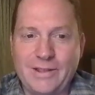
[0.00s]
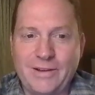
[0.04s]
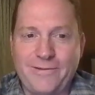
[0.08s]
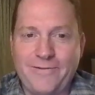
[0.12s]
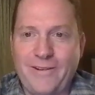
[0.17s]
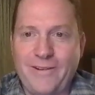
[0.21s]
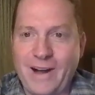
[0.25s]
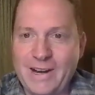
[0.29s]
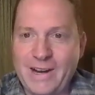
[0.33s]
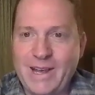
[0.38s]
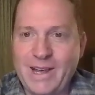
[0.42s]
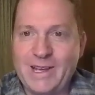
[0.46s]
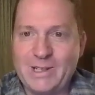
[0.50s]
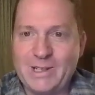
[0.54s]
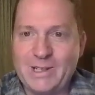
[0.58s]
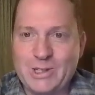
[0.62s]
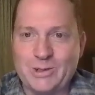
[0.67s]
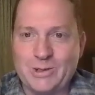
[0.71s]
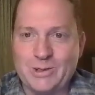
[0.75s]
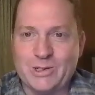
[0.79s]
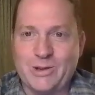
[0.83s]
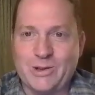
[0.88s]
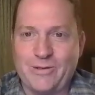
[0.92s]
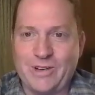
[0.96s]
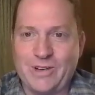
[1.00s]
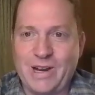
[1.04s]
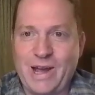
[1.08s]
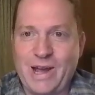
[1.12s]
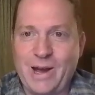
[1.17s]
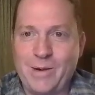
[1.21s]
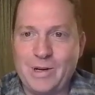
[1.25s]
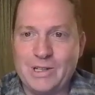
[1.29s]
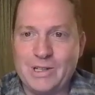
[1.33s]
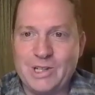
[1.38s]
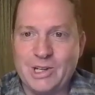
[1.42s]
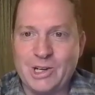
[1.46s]
the financials of it,
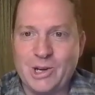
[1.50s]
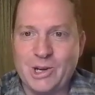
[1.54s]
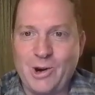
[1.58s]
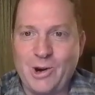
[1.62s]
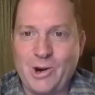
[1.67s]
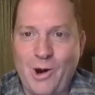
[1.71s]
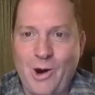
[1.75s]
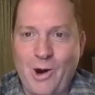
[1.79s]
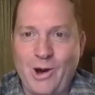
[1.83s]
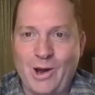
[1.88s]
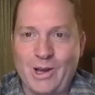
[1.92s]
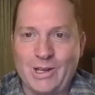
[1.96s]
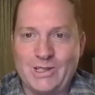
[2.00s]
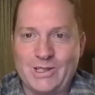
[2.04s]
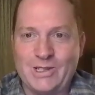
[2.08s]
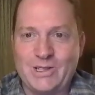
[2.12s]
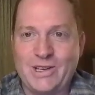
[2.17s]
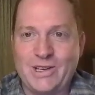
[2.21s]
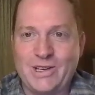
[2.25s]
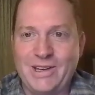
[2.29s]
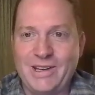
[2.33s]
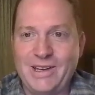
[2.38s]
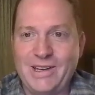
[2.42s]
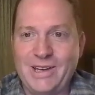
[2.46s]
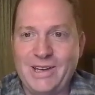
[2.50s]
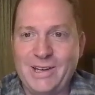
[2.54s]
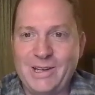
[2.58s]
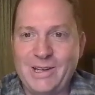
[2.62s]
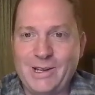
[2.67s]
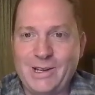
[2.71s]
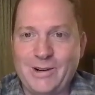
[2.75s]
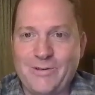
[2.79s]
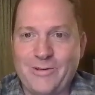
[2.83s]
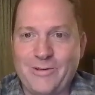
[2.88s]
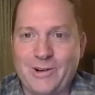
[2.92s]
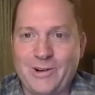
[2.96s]
how much it cost.
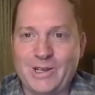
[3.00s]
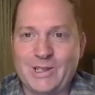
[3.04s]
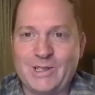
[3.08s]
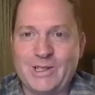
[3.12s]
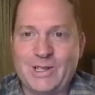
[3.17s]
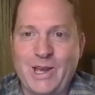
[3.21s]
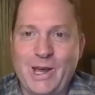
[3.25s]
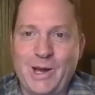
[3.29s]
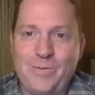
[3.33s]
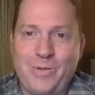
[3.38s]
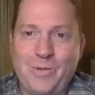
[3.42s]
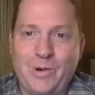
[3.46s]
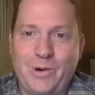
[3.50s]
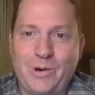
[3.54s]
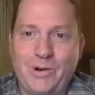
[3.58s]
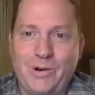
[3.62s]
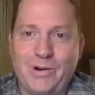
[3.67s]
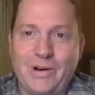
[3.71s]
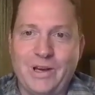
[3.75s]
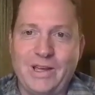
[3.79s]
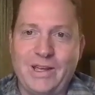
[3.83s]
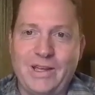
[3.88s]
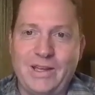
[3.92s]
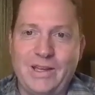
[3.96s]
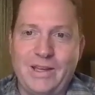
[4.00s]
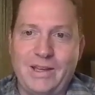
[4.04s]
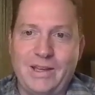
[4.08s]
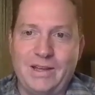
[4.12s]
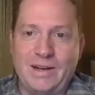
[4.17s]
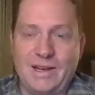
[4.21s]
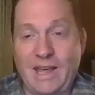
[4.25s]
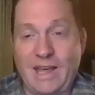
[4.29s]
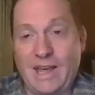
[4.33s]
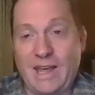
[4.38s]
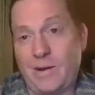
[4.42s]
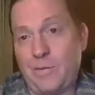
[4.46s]
For example,
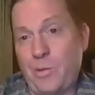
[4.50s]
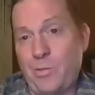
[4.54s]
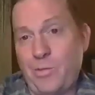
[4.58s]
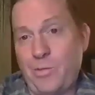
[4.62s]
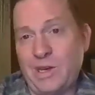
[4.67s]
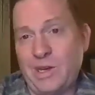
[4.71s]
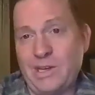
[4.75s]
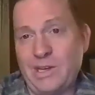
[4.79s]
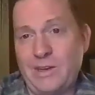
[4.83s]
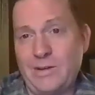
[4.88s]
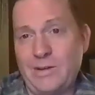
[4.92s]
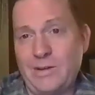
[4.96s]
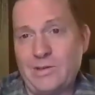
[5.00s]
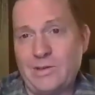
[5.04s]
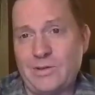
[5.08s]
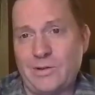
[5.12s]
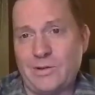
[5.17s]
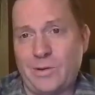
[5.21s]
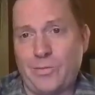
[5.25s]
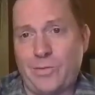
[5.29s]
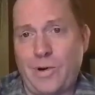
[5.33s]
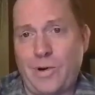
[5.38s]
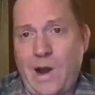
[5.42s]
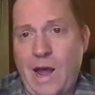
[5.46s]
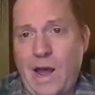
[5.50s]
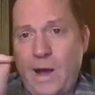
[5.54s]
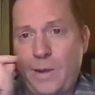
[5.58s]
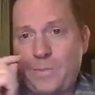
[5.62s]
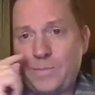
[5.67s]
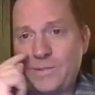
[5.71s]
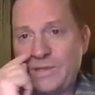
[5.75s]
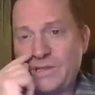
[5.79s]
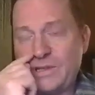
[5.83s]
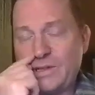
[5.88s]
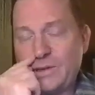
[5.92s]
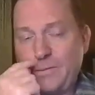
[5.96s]
and again, I'm a big user in
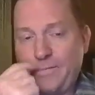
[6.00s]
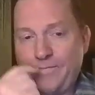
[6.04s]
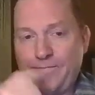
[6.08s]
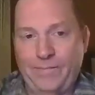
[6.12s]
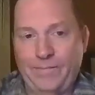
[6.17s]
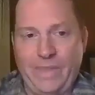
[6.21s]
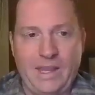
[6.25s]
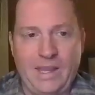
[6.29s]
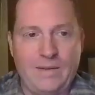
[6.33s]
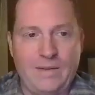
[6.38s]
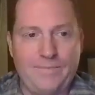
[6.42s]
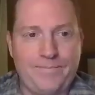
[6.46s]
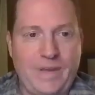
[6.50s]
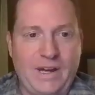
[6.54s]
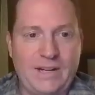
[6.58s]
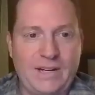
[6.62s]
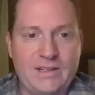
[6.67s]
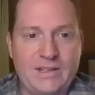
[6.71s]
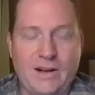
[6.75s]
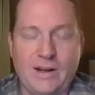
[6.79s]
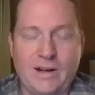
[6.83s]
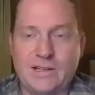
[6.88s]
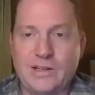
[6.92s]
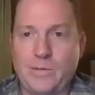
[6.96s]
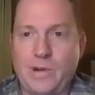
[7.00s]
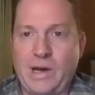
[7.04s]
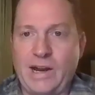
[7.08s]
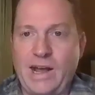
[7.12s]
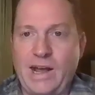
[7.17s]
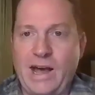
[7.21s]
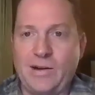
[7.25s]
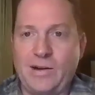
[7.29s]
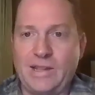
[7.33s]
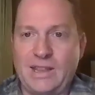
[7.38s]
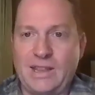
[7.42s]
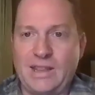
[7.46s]
props. I talked
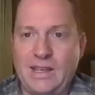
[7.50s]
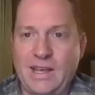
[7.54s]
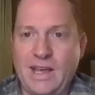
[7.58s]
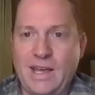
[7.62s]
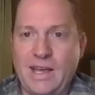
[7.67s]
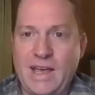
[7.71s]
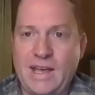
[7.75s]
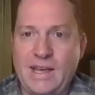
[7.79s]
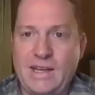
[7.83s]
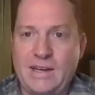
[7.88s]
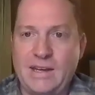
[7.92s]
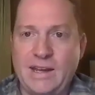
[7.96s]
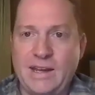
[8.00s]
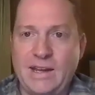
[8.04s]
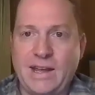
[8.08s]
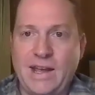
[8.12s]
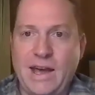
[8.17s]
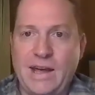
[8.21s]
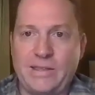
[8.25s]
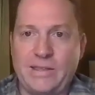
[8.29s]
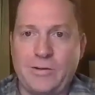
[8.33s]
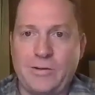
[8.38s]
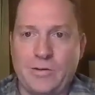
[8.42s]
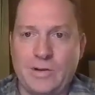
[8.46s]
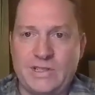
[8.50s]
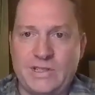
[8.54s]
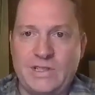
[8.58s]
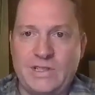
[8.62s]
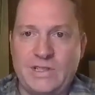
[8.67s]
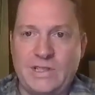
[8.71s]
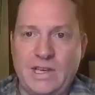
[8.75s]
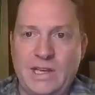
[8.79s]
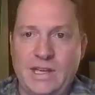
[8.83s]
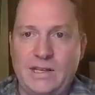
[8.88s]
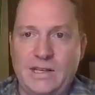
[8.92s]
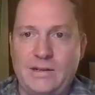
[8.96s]
about how at the end I got the
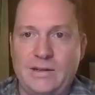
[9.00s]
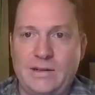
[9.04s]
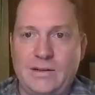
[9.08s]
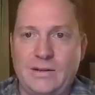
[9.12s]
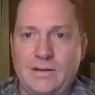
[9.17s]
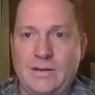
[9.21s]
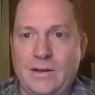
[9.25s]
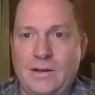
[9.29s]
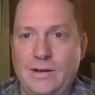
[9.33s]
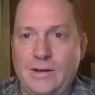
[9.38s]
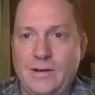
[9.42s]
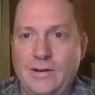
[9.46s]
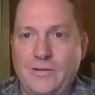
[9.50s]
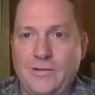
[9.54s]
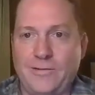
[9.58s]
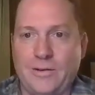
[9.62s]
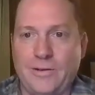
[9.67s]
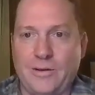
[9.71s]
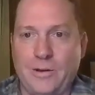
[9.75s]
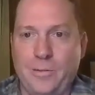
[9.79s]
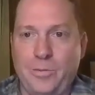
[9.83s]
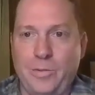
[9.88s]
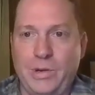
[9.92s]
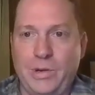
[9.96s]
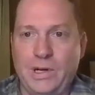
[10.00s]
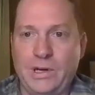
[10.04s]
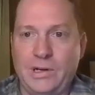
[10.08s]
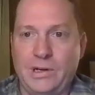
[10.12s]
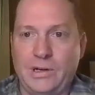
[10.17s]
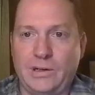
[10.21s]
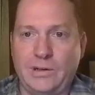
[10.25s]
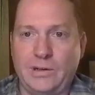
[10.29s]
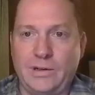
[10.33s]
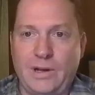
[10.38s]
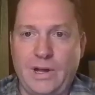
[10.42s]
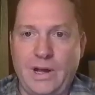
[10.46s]
receipt for the
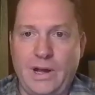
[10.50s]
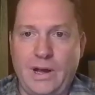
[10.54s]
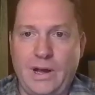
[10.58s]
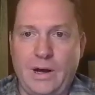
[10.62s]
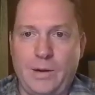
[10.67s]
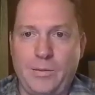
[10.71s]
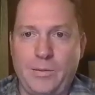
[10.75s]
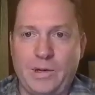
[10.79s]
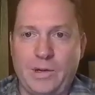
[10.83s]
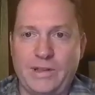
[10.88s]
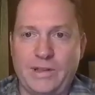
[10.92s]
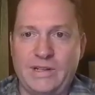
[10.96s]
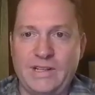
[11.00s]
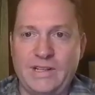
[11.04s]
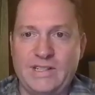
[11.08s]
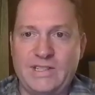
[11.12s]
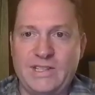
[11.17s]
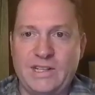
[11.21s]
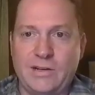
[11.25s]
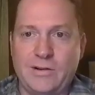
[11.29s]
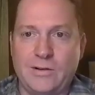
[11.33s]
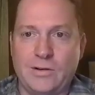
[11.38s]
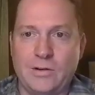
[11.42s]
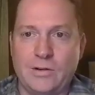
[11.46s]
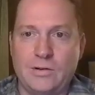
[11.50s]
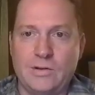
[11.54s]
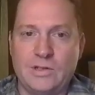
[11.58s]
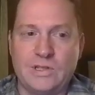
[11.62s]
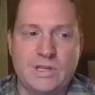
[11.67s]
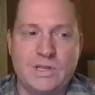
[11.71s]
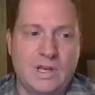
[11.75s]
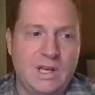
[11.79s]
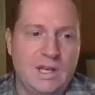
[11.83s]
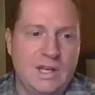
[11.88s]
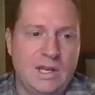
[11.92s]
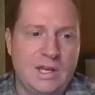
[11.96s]
bill on the Disney
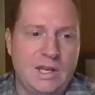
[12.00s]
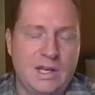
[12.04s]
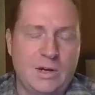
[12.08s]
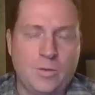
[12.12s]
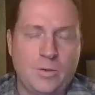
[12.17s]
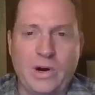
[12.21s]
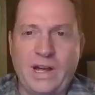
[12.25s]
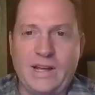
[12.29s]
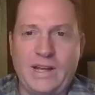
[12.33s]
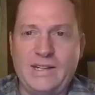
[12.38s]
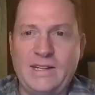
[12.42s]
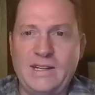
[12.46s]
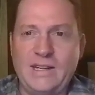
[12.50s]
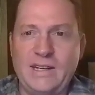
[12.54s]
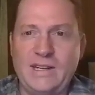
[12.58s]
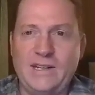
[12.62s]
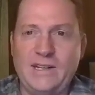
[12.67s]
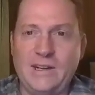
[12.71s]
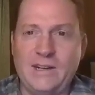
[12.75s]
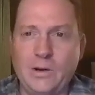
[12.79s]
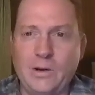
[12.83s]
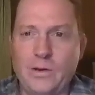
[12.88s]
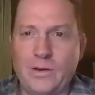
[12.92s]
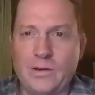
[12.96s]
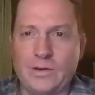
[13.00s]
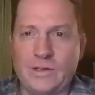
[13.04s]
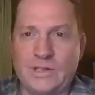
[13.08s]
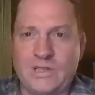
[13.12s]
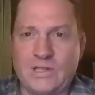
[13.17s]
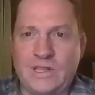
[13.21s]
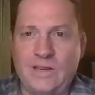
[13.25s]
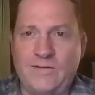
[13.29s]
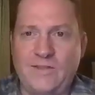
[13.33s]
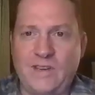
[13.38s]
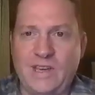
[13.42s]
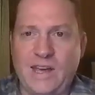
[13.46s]
cruise. And what I did, those
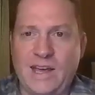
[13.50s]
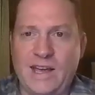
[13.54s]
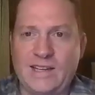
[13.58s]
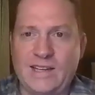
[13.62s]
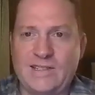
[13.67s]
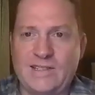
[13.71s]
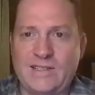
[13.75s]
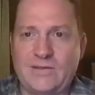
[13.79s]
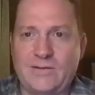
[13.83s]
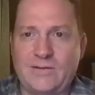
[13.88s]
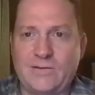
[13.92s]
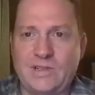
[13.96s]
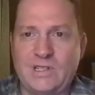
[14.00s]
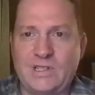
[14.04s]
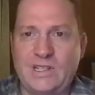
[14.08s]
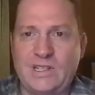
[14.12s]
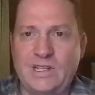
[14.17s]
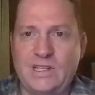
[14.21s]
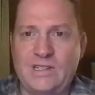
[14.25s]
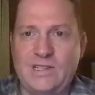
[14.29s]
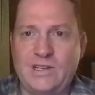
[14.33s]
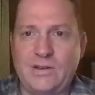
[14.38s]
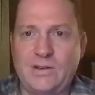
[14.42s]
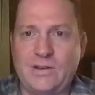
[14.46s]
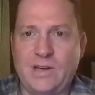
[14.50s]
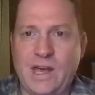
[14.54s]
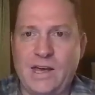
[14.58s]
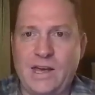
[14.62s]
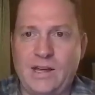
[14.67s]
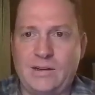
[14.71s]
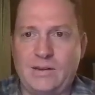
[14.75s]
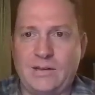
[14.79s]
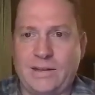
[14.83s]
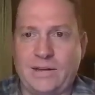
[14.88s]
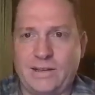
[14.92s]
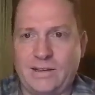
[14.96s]
CVS receipts you
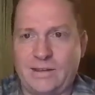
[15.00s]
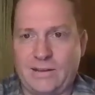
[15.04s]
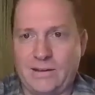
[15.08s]
get,